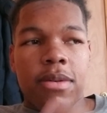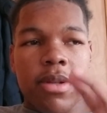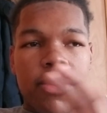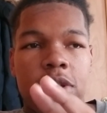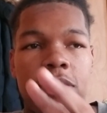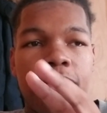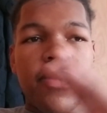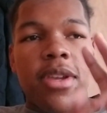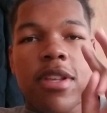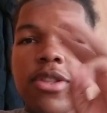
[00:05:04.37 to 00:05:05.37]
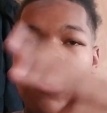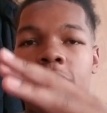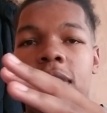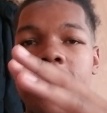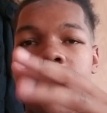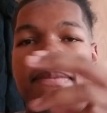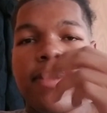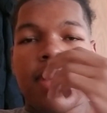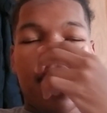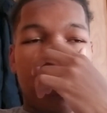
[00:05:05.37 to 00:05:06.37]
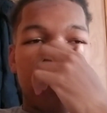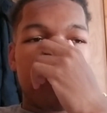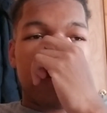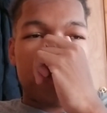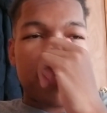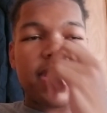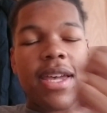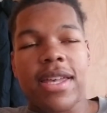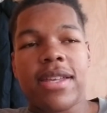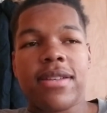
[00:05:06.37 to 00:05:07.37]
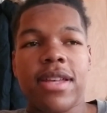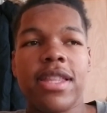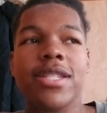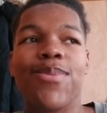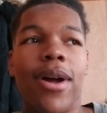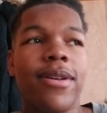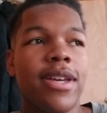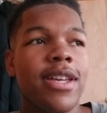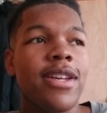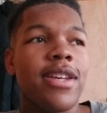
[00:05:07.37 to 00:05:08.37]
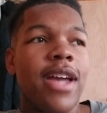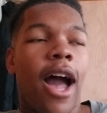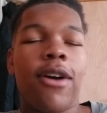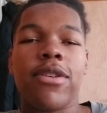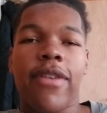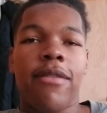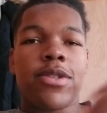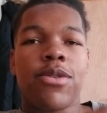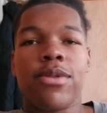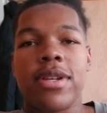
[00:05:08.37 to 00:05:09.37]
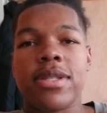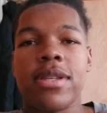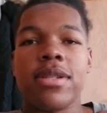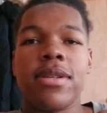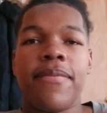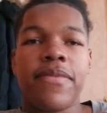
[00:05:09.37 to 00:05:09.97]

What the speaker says: was number two. Three, this is like, and this is probably like, I don't know if every school does this,